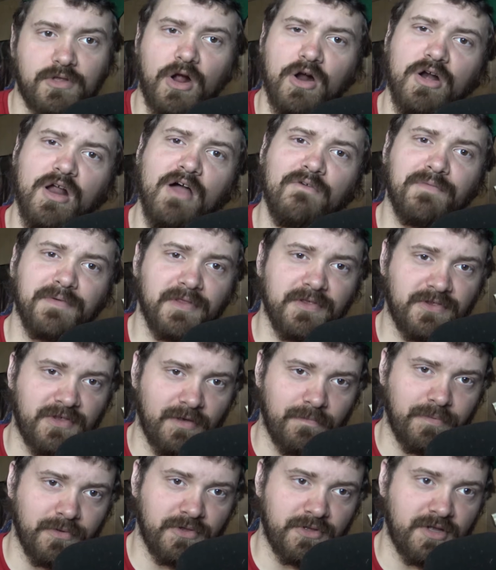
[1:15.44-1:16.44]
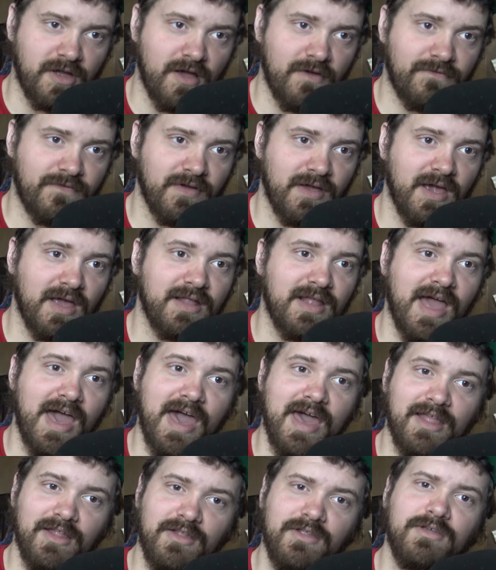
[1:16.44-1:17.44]
Start off with the simple stuff and
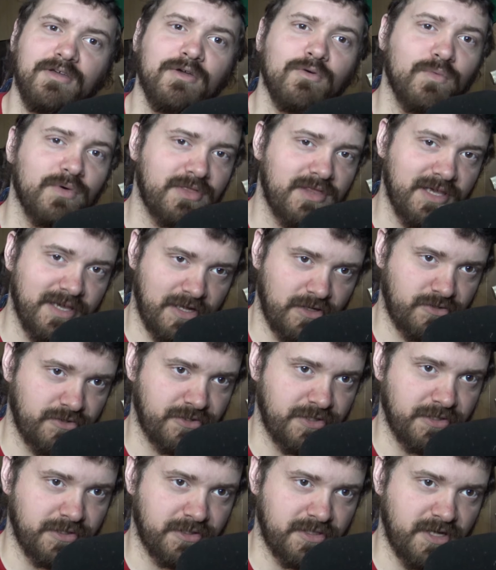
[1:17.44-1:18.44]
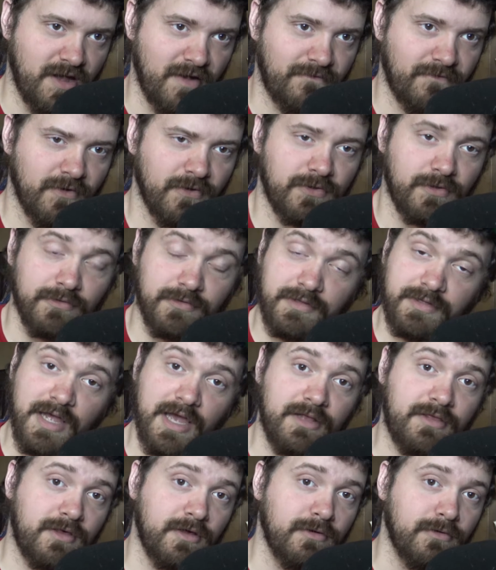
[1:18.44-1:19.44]
end with the interesting stuff. So
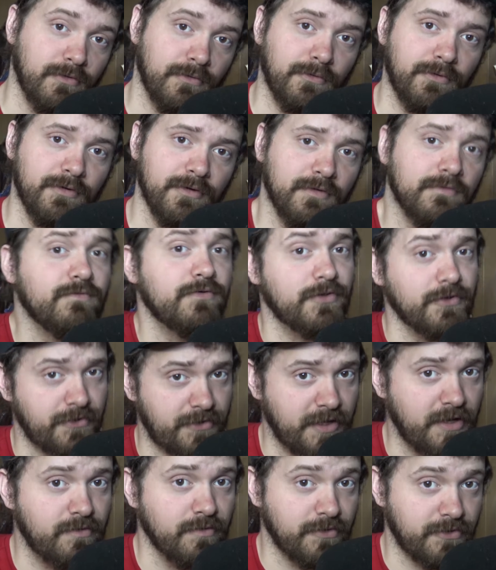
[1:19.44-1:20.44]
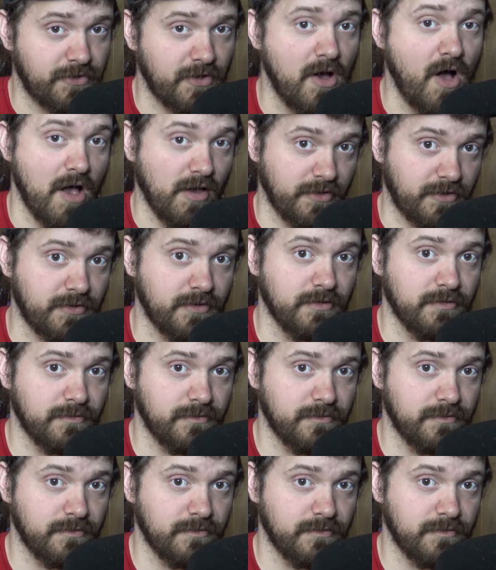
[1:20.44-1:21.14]
stay tuned for the secret sauce.